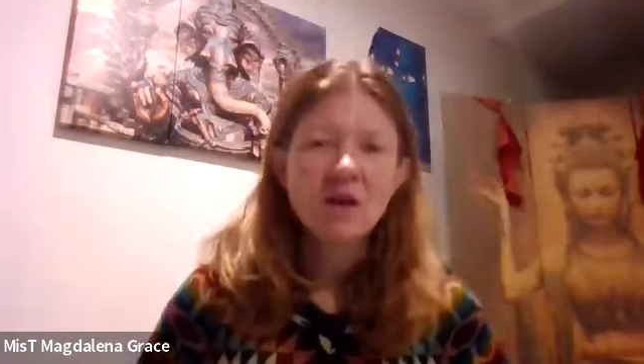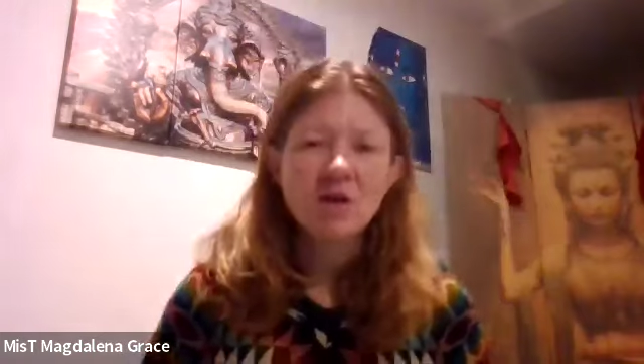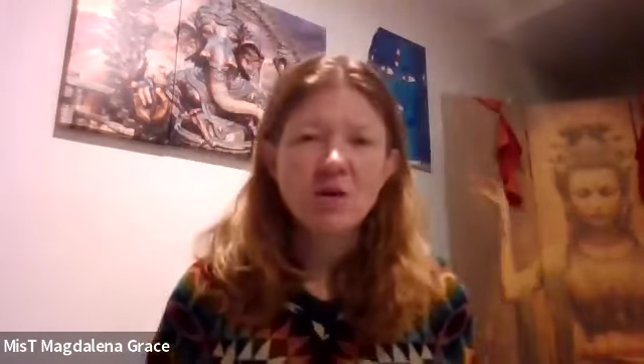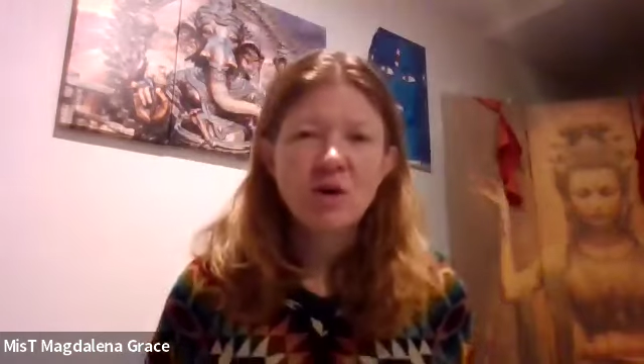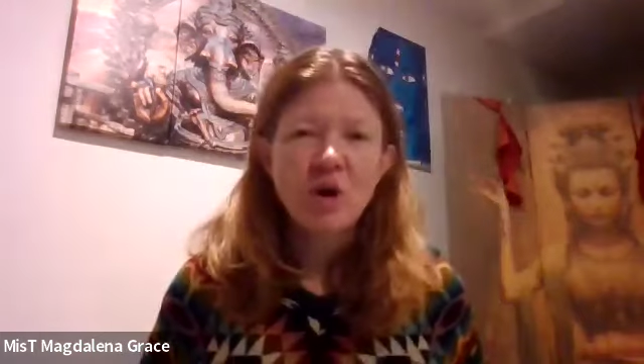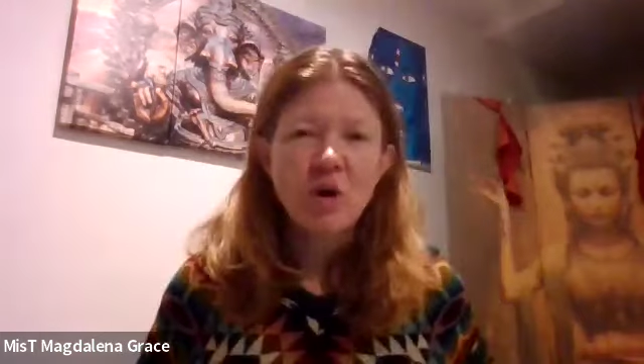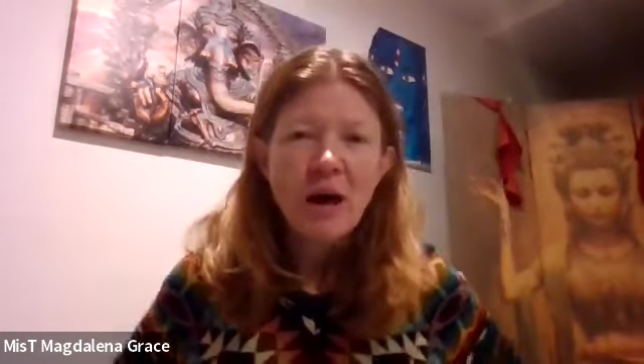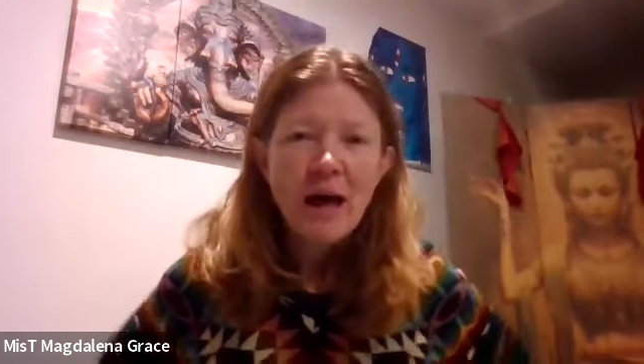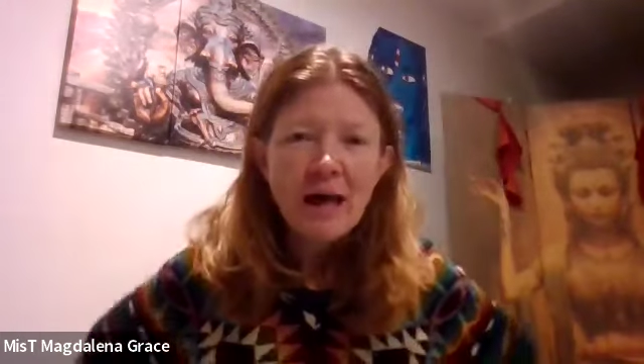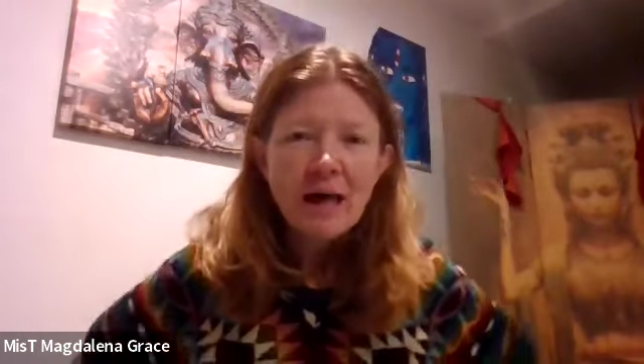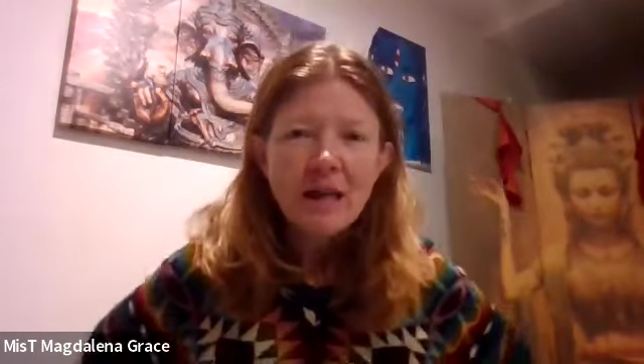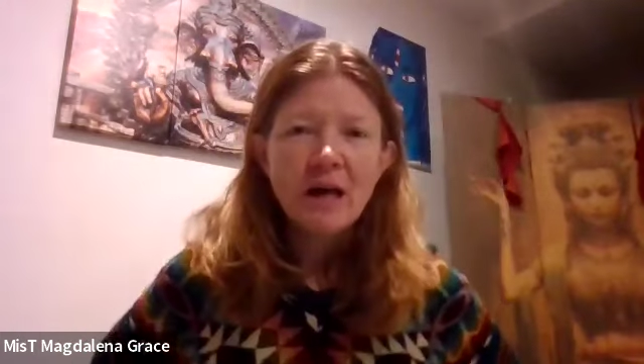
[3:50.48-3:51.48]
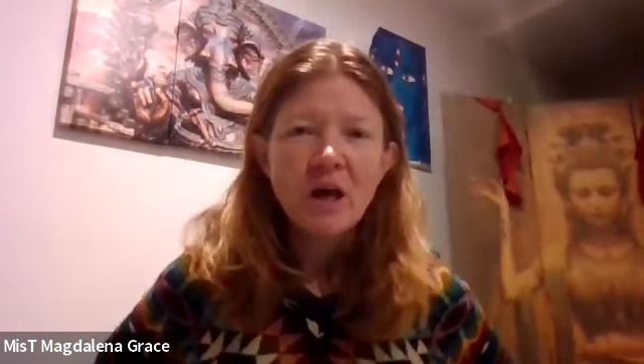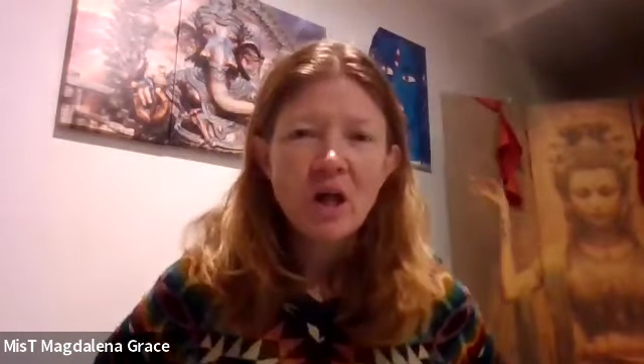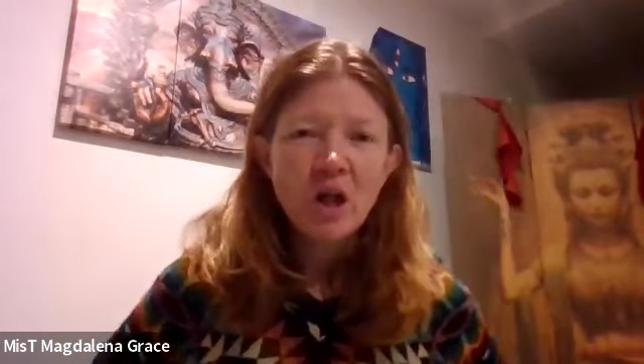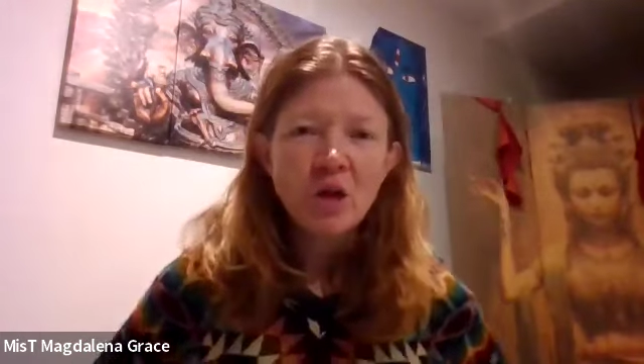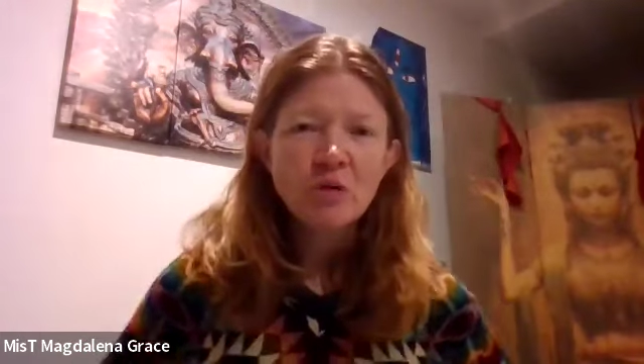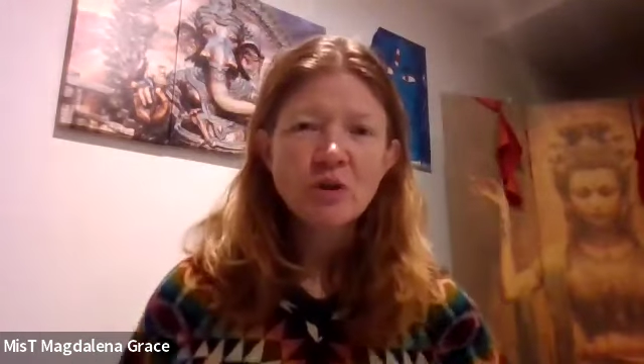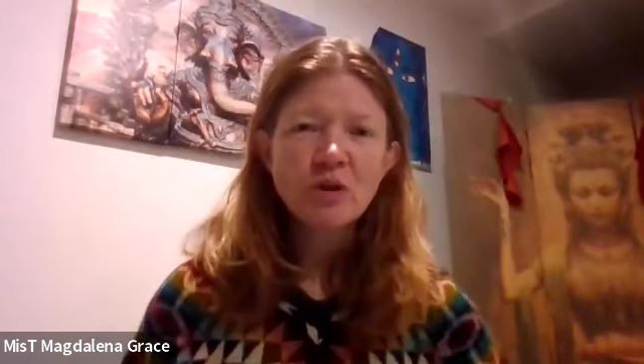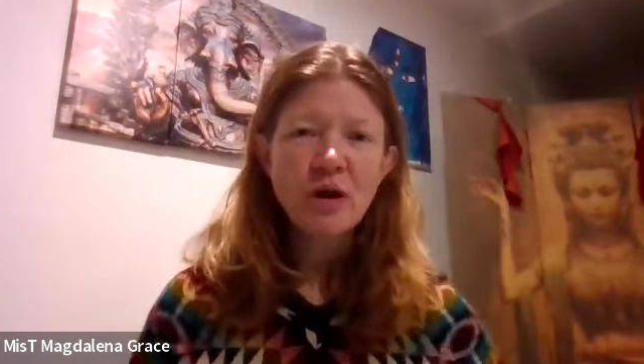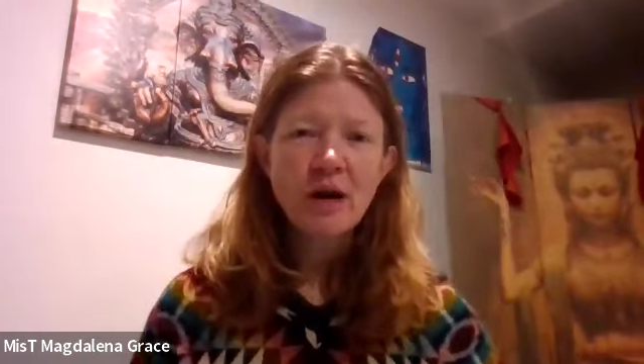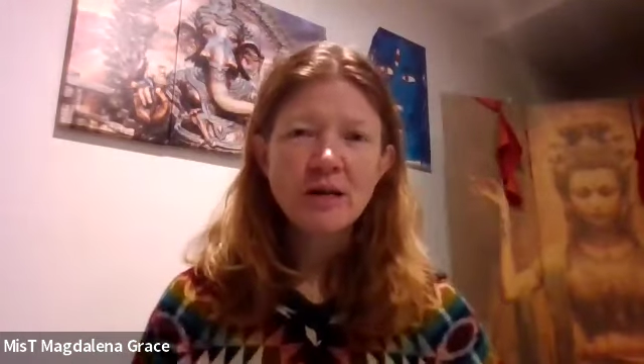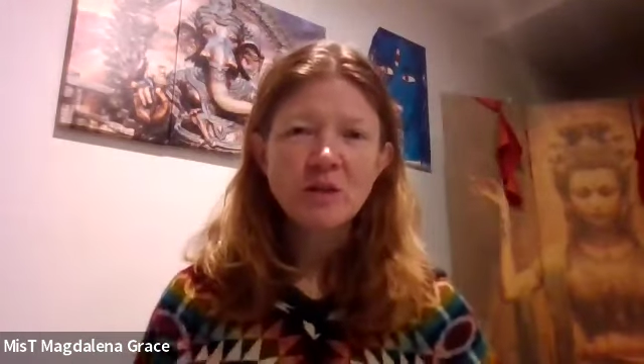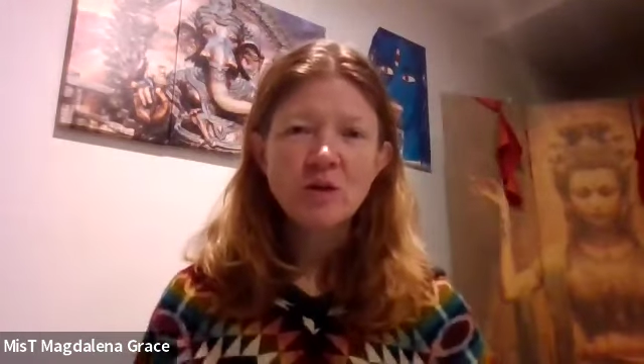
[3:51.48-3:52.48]
You can go ahead and close your
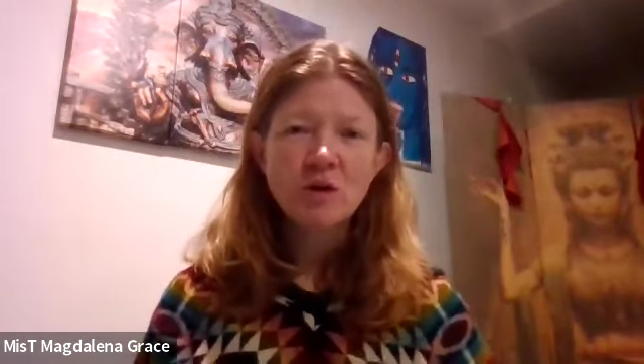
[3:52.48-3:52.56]
eyes.